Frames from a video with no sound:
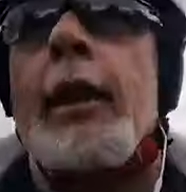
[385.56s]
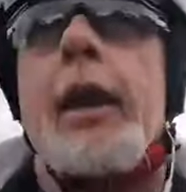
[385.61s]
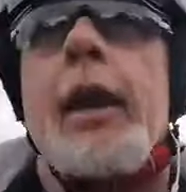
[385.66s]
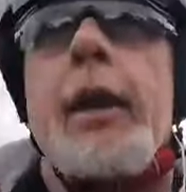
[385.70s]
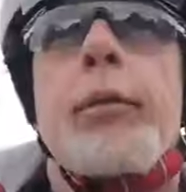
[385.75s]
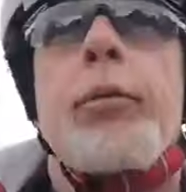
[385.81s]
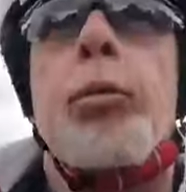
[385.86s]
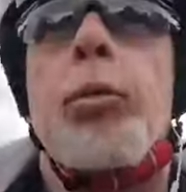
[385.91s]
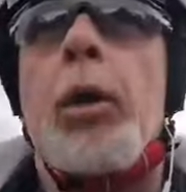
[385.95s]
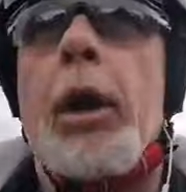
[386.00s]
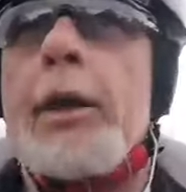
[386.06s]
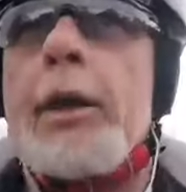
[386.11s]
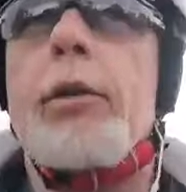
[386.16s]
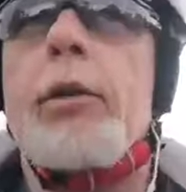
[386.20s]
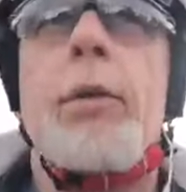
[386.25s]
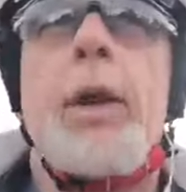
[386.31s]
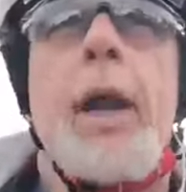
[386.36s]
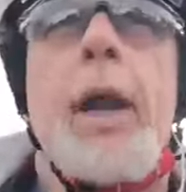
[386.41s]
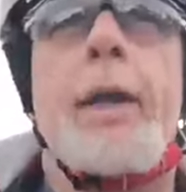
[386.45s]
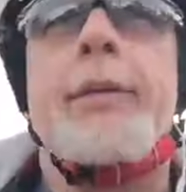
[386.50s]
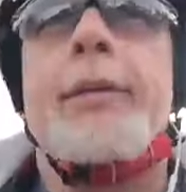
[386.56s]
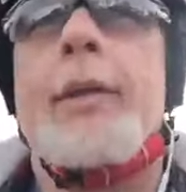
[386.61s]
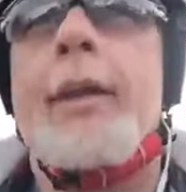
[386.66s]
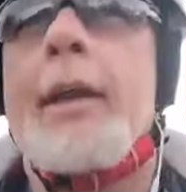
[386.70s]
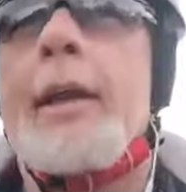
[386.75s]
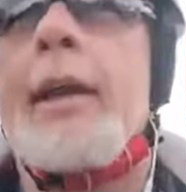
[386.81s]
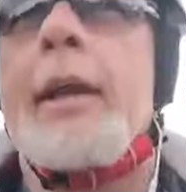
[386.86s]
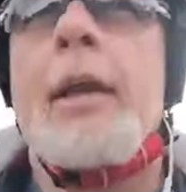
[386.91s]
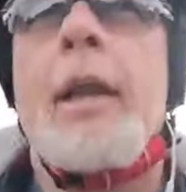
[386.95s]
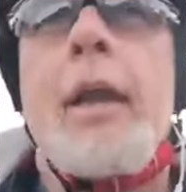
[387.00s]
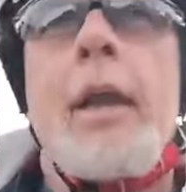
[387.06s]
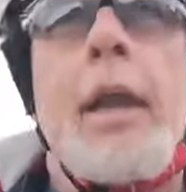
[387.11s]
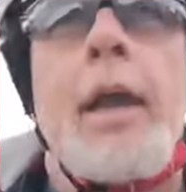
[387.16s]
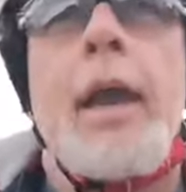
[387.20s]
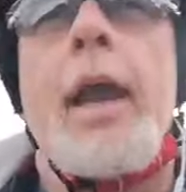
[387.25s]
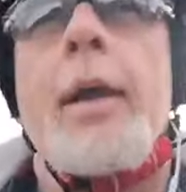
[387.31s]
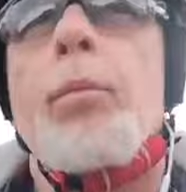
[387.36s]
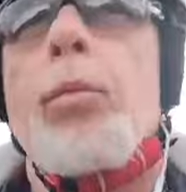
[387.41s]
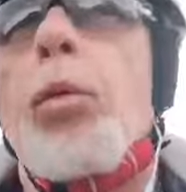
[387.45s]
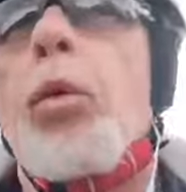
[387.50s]
and where you're at
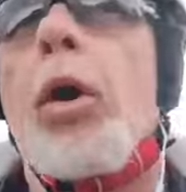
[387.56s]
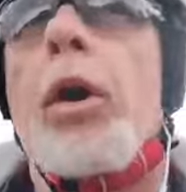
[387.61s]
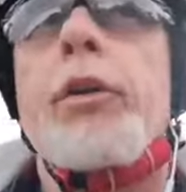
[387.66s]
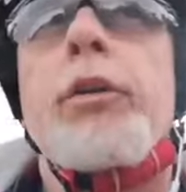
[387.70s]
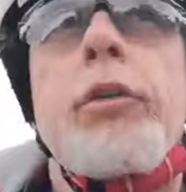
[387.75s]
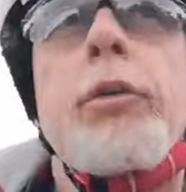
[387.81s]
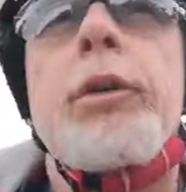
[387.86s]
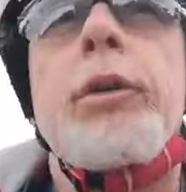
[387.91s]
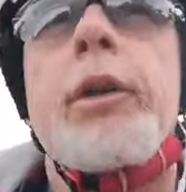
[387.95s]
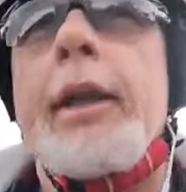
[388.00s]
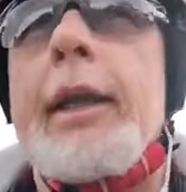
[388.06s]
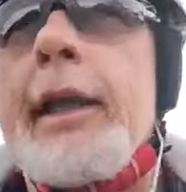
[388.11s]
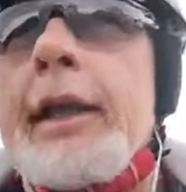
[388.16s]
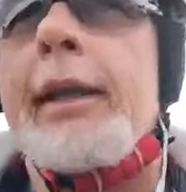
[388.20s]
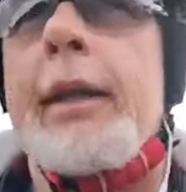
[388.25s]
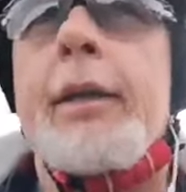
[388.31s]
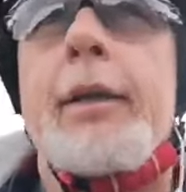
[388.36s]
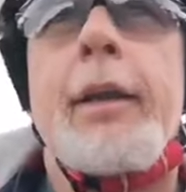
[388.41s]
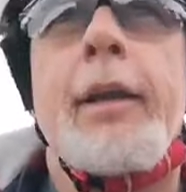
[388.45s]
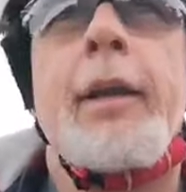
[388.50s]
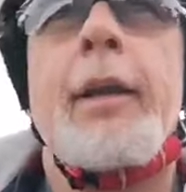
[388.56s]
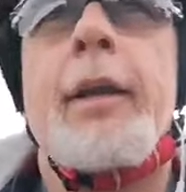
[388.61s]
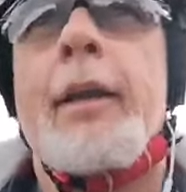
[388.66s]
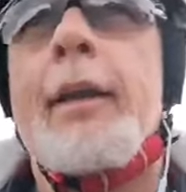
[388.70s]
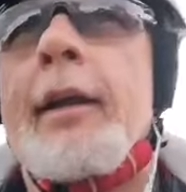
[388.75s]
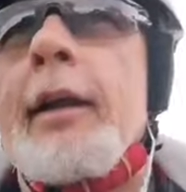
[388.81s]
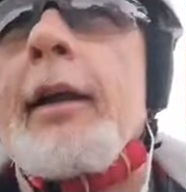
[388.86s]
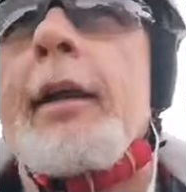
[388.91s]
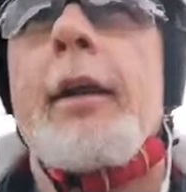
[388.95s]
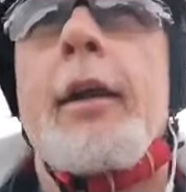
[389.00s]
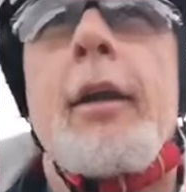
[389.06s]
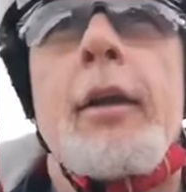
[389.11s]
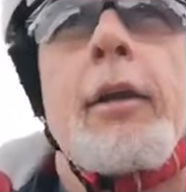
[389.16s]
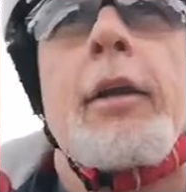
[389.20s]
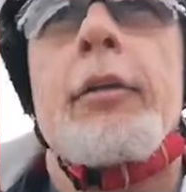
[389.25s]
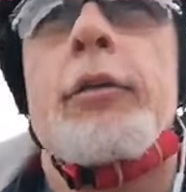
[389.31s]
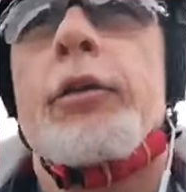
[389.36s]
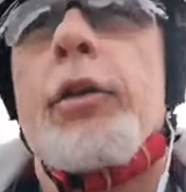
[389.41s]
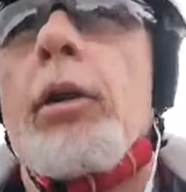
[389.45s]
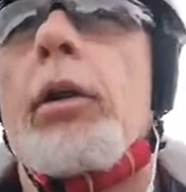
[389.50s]
and what you need
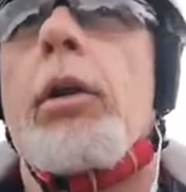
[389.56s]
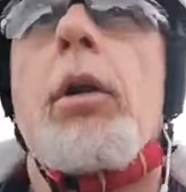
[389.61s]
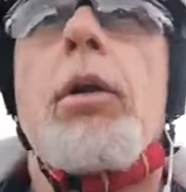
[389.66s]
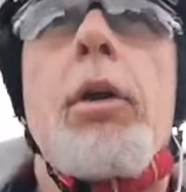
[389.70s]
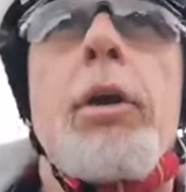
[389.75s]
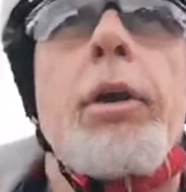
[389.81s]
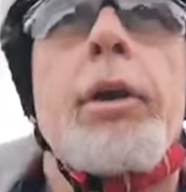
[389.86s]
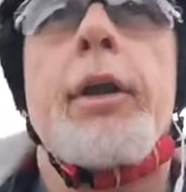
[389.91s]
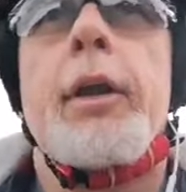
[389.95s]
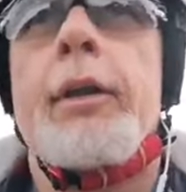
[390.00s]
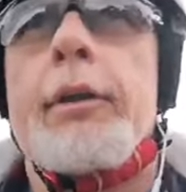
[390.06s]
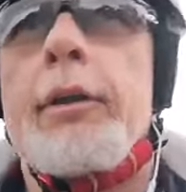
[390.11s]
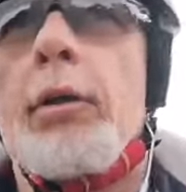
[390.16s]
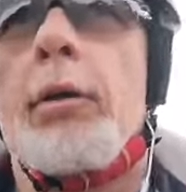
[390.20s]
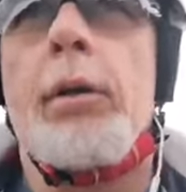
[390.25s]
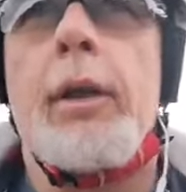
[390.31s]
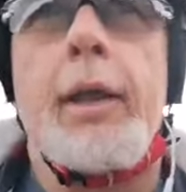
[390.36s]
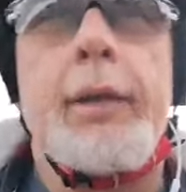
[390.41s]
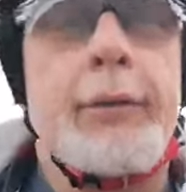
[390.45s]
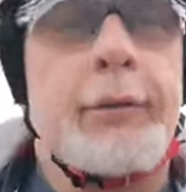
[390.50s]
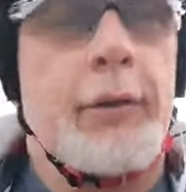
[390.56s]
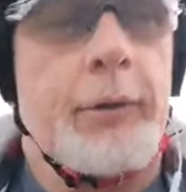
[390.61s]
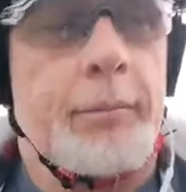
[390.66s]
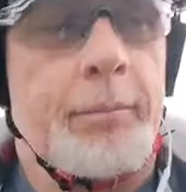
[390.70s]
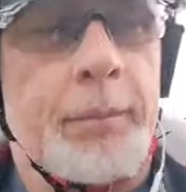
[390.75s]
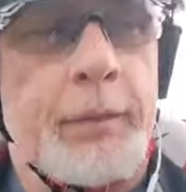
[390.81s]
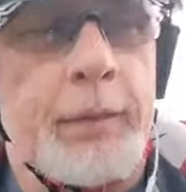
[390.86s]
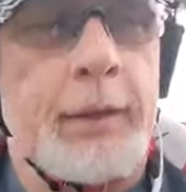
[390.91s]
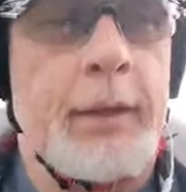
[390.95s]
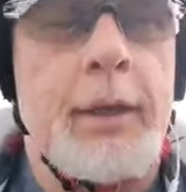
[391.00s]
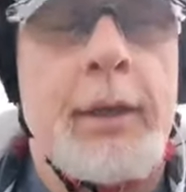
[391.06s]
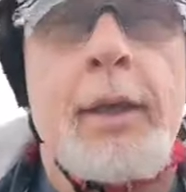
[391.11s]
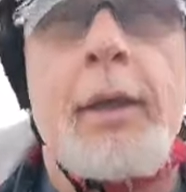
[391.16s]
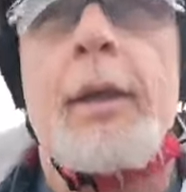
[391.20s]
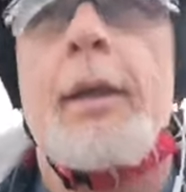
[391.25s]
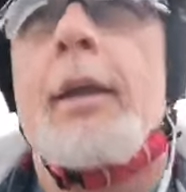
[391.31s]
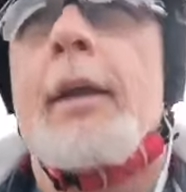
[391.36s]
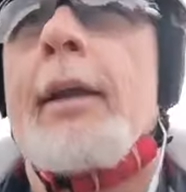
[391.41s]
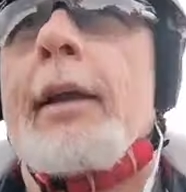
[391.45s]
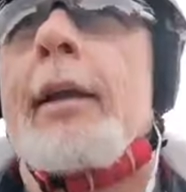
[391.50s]
to learn your lesson.
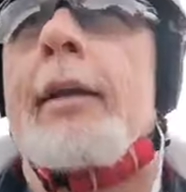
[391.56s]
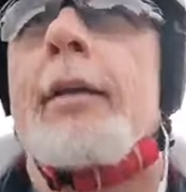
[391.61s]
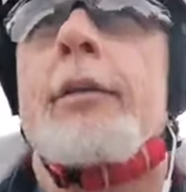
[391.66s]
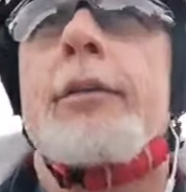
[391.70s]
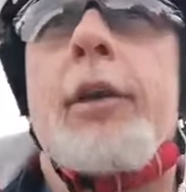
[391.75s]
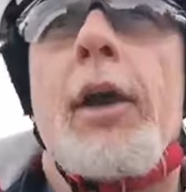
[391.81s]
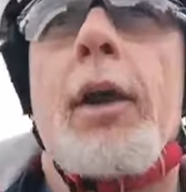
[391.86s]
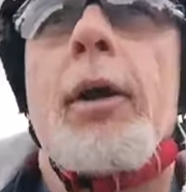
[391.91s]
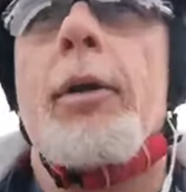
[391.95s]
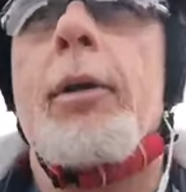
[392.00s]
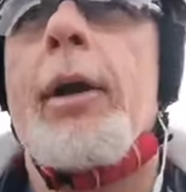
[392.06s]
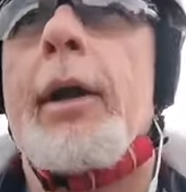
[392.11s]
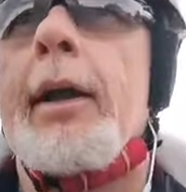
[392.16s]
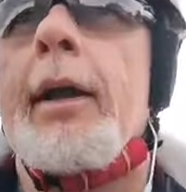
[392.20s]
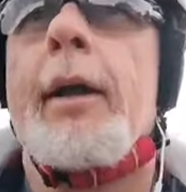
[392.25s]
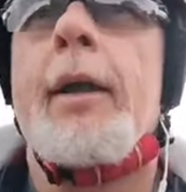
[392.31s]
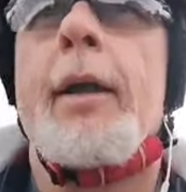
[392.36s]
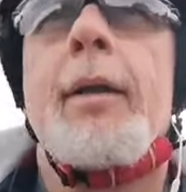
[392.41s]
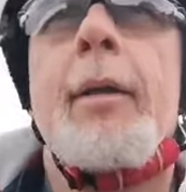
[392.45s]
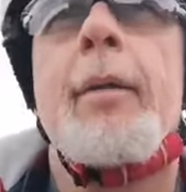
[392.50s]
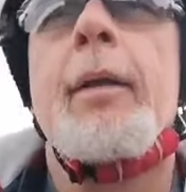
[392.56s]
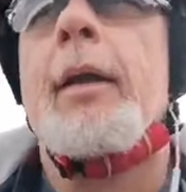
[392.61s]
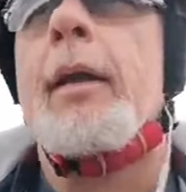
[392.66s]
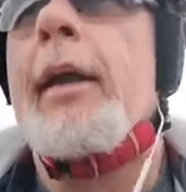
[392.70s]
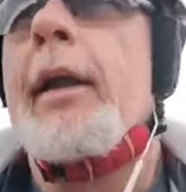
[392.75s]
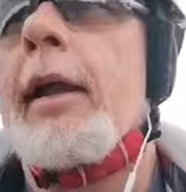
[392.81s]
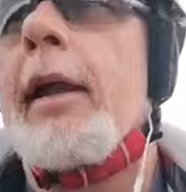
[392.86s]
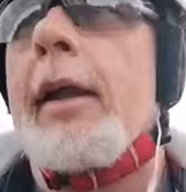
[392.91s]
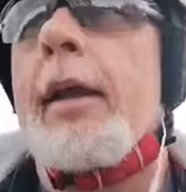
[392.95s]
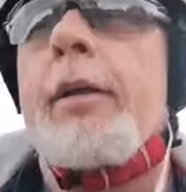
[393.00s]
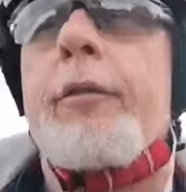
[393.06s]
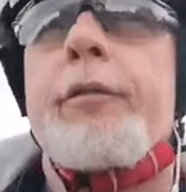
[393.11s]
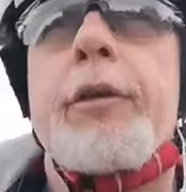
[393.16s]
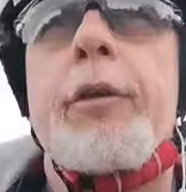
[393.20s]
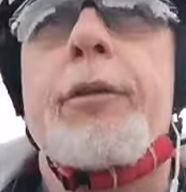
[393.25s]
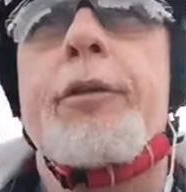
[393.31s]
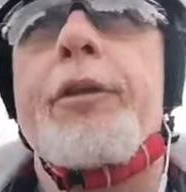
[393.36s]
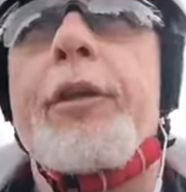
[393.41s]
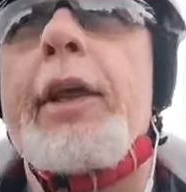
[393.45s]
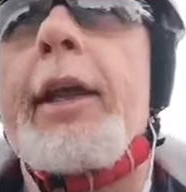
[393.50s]
So if
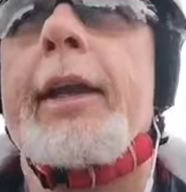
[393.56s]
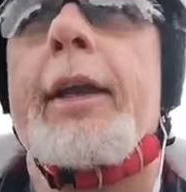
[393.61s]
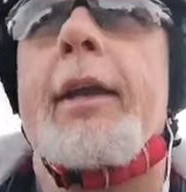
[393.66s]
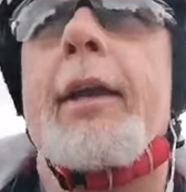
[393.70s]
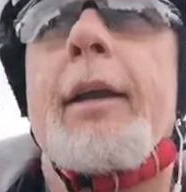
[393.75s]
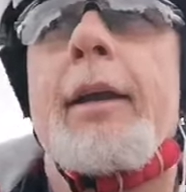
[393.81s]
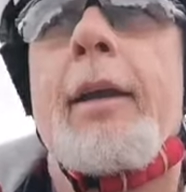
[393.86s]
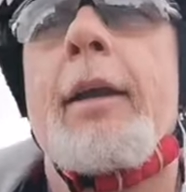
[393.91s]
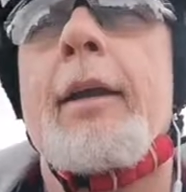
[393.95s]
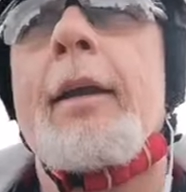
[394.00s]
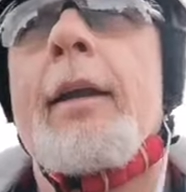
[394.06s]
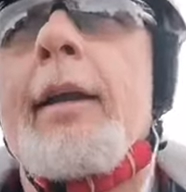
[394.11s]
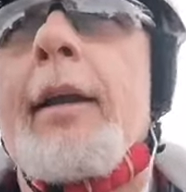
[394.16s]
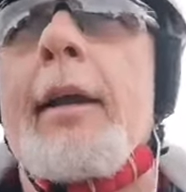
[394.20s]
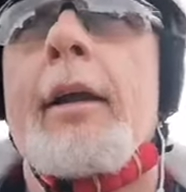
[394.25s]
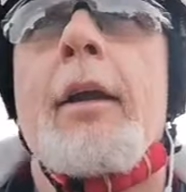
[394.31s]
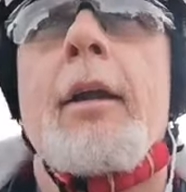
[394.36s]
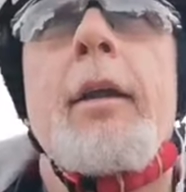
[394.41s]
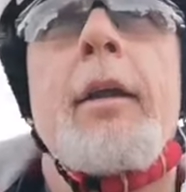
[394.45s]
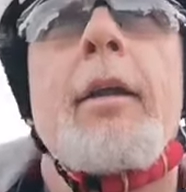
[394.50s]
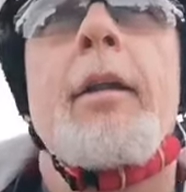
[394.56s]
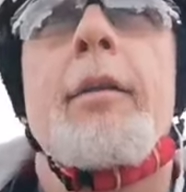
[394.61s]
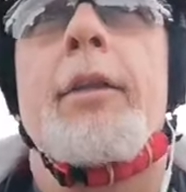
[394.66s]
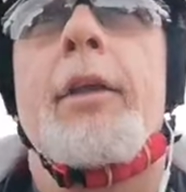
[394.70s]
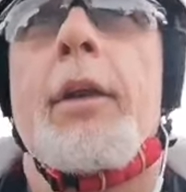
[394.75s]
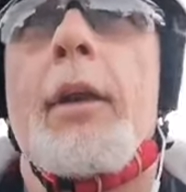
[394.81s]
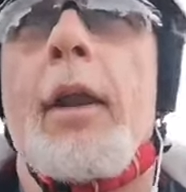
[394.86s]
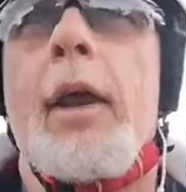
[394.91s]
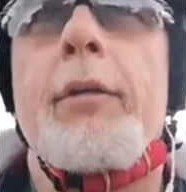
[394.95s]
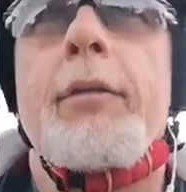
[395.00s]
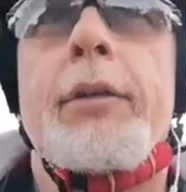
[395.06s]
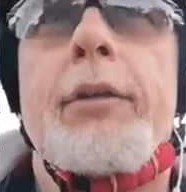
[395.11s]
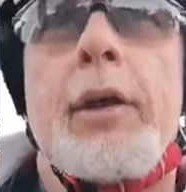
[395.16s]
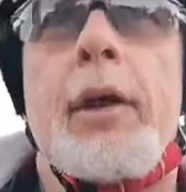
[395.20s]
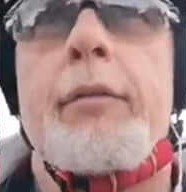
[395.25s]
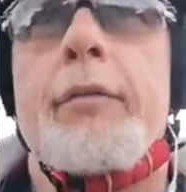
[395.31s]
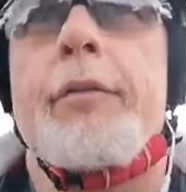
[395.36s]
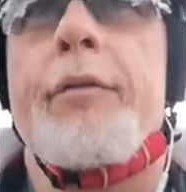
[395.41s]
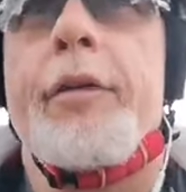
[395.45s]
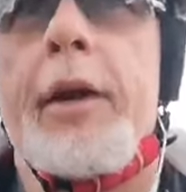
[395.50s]
you think that love is
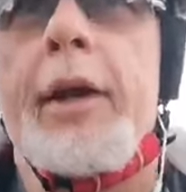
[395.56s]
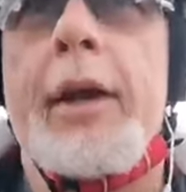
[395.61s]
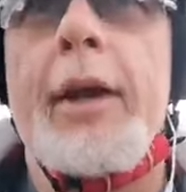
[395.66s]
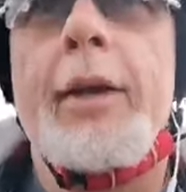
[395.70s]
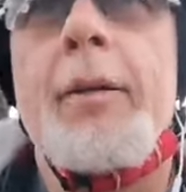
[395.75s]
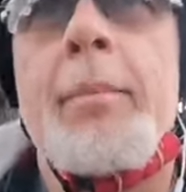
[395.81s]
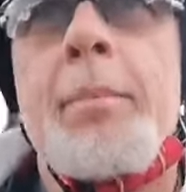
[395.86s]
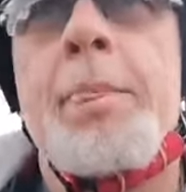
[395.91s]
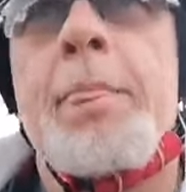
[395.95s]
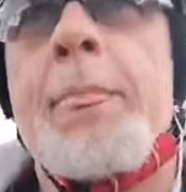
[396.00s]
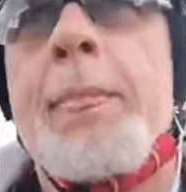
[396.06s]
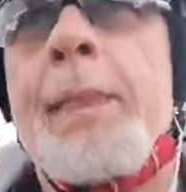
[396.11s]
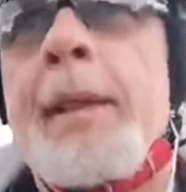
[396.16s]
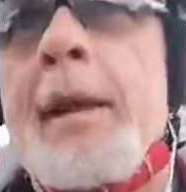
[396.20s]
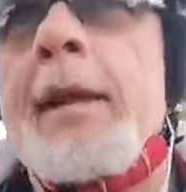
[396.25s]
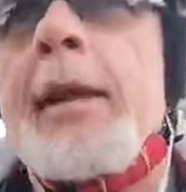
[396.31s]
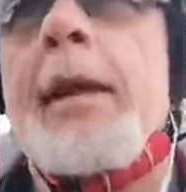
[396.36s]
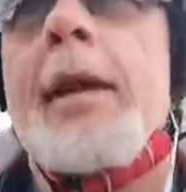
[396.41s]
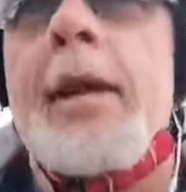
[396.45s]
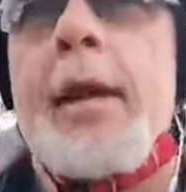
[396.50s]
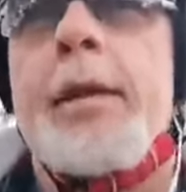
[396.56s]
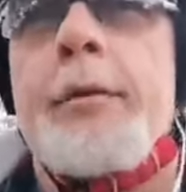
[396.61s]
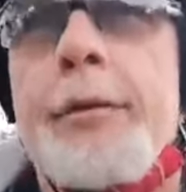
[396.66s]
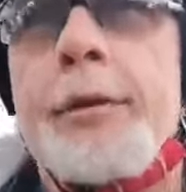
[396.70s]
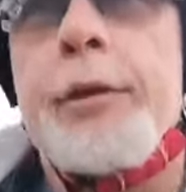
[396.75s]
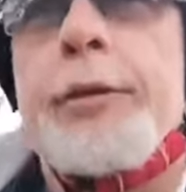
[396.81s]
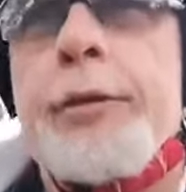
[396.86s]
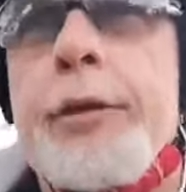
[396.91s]
unfair, if you